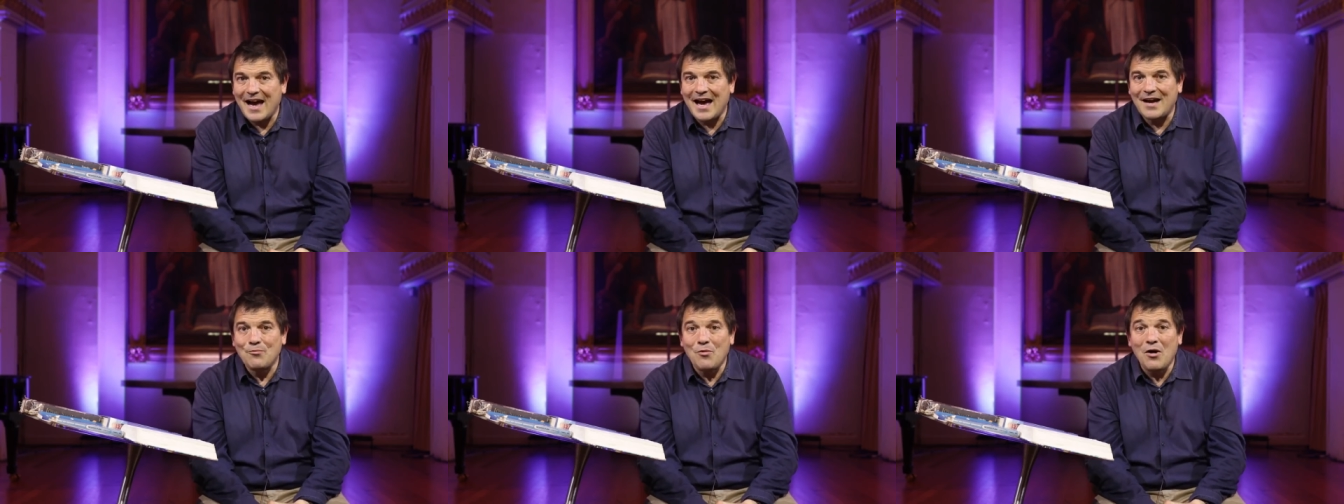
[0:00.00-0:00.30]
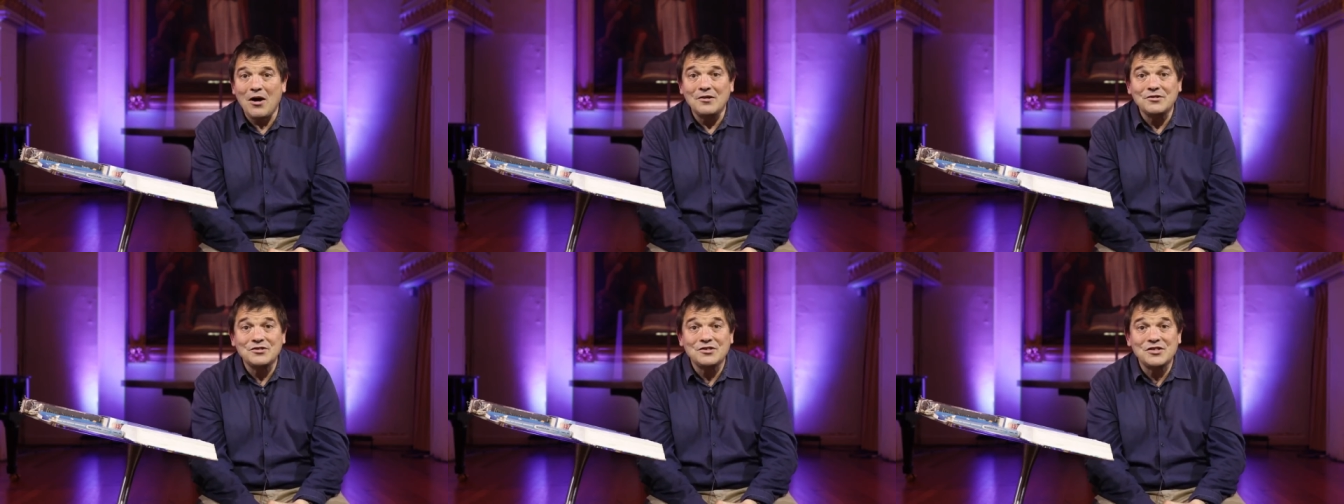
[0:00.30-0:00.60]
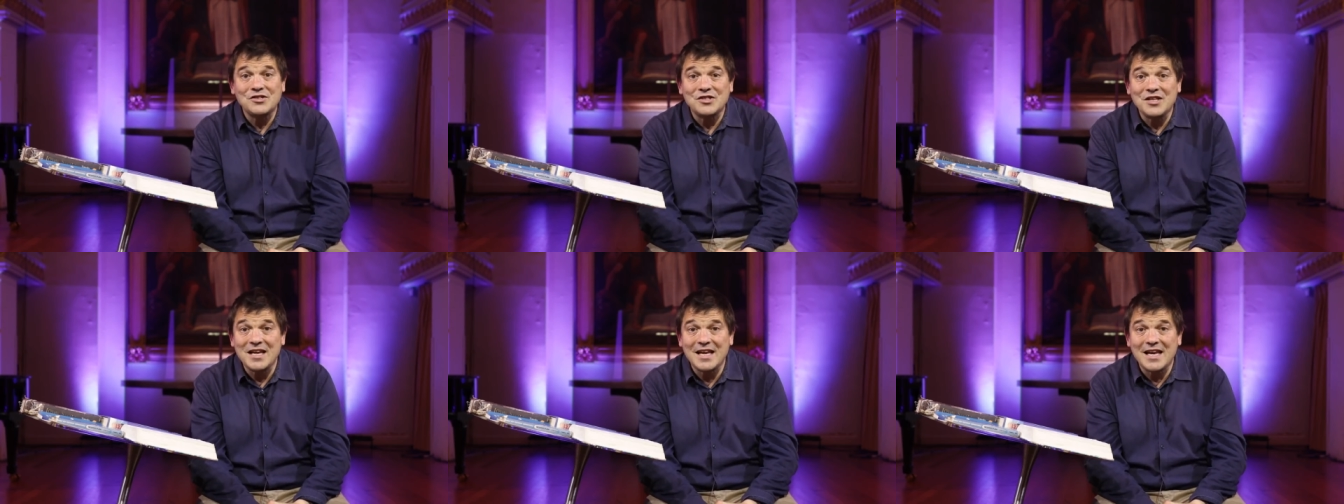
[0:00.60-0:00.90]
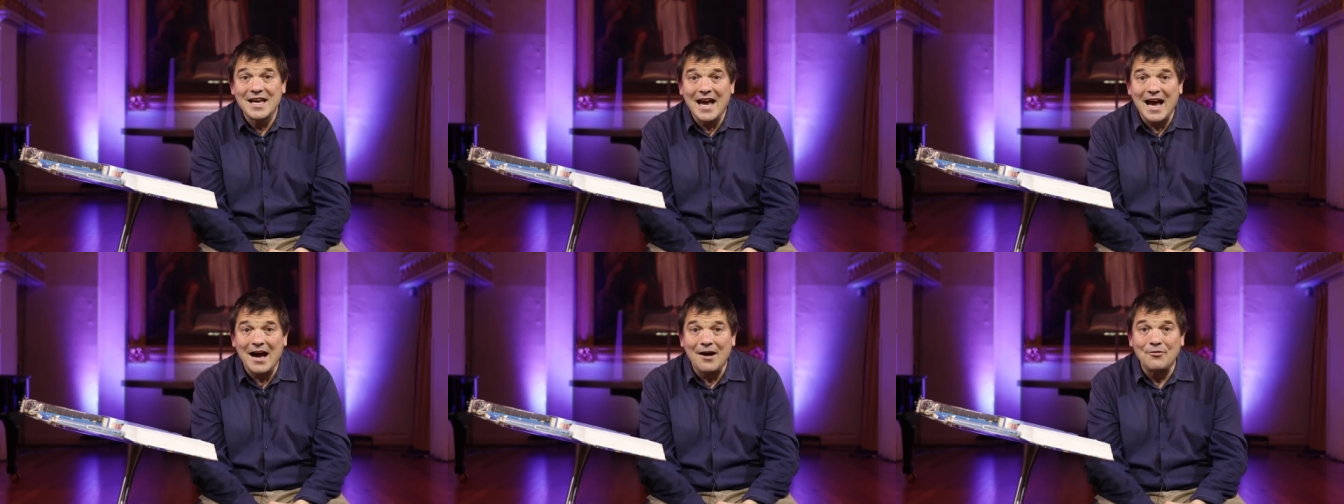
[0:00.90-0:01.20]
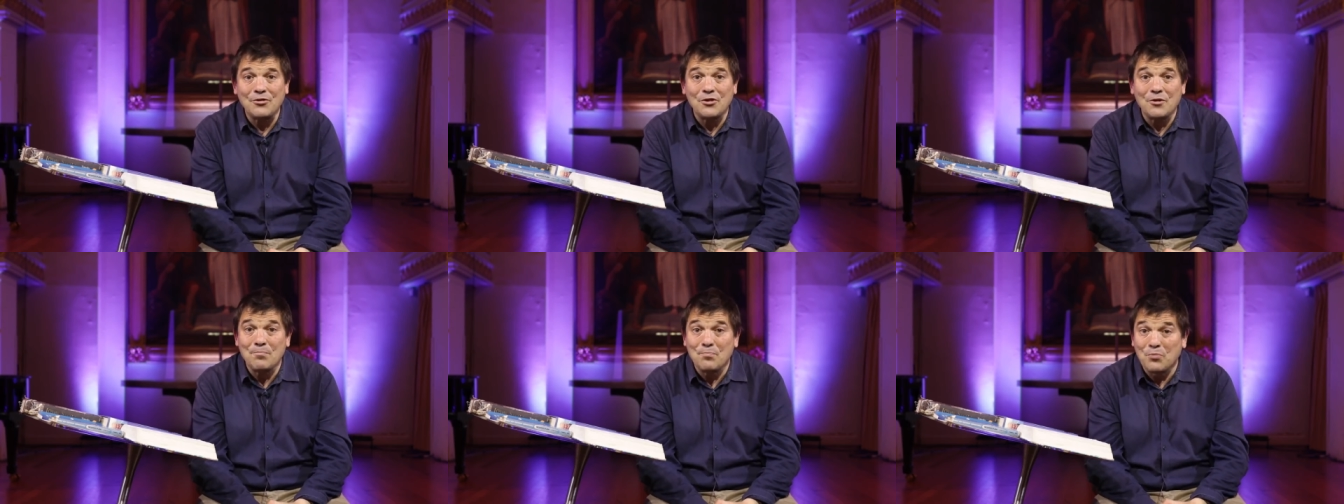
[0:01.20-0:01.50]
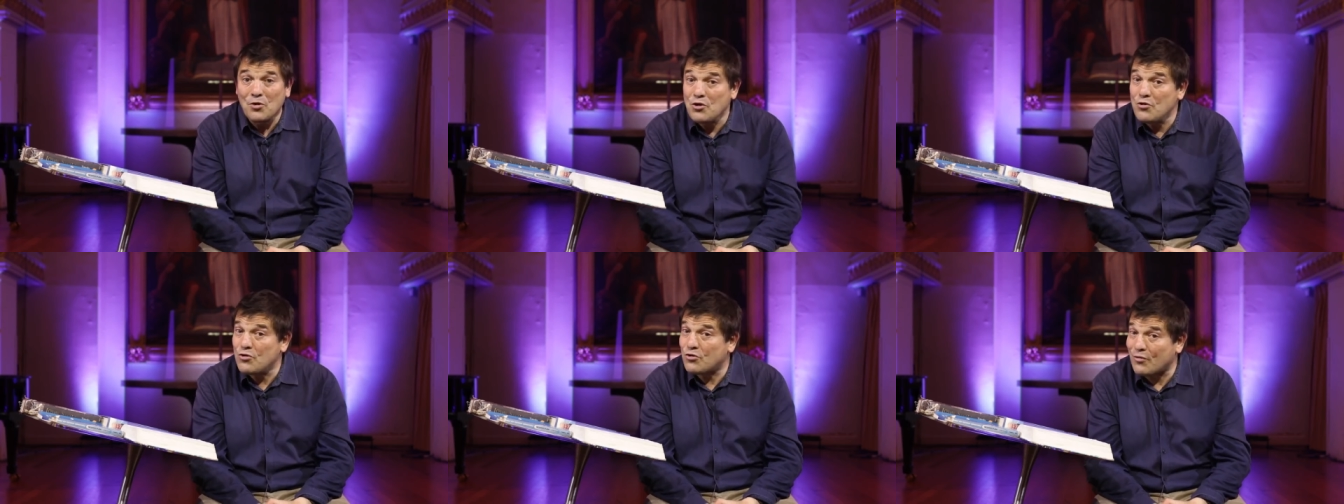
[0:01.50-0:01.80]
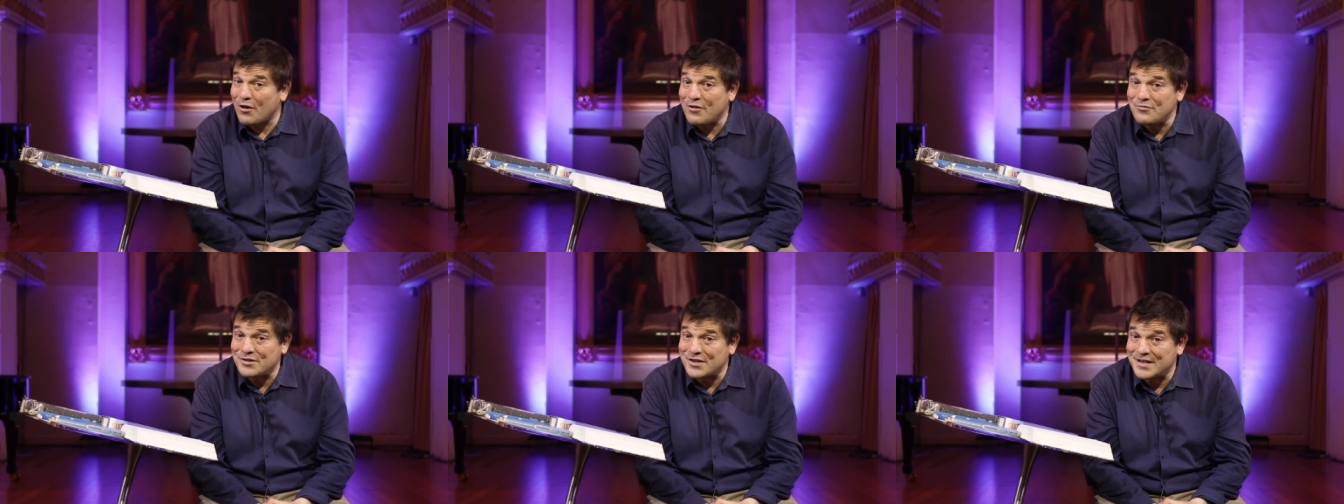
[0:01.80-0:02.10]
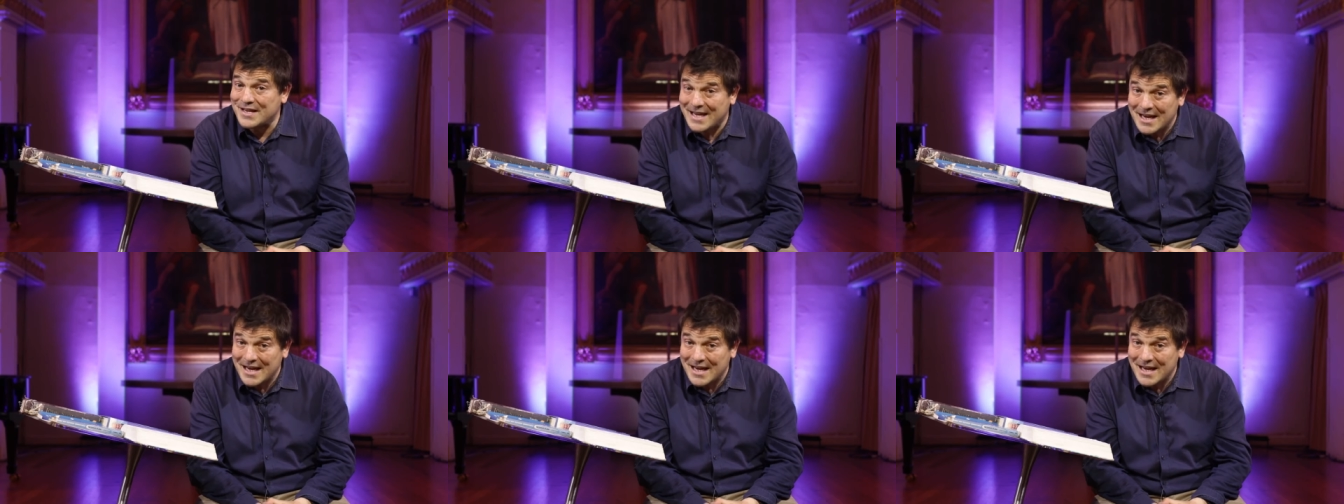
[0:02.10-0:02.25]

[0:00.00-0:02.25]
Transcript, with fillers: and whilst seeking out the blue-throated